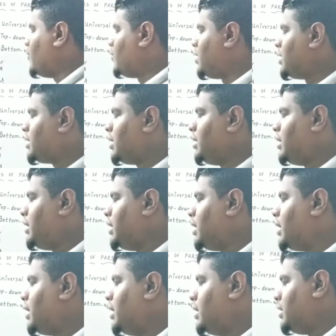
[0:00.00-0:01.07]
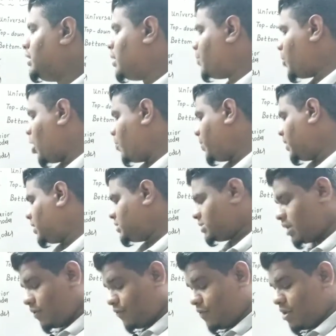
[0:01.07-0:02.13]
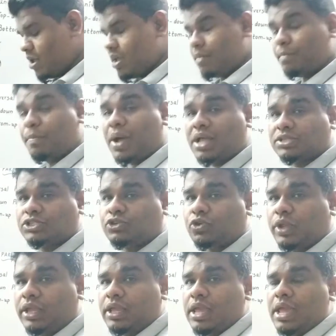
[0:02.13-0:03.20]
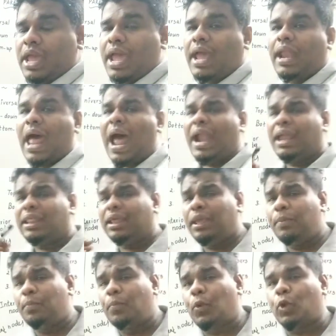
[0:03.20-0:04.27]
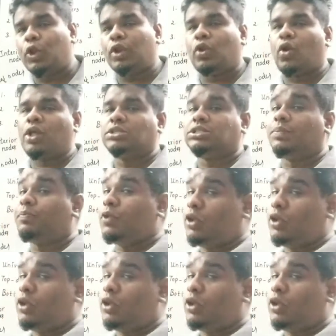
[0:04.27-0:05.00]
have written here in the properties of parse tree. And another important concept